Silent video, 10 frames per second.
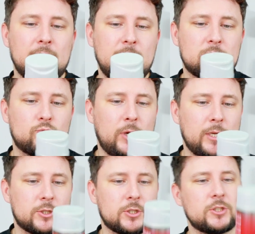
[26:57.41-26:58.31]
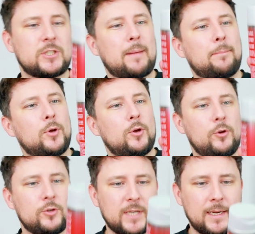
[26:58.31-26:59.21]
This rich
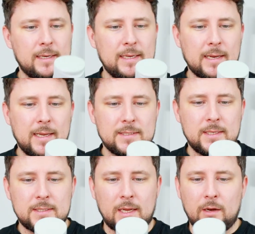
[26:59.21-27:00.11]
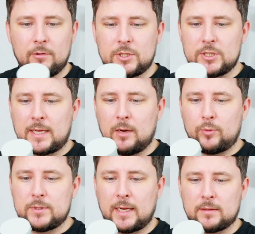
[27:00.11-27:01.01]
shampoo gently cleanses and nourishes to
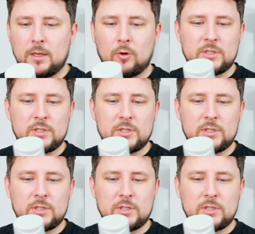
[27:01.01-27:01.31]
help protect the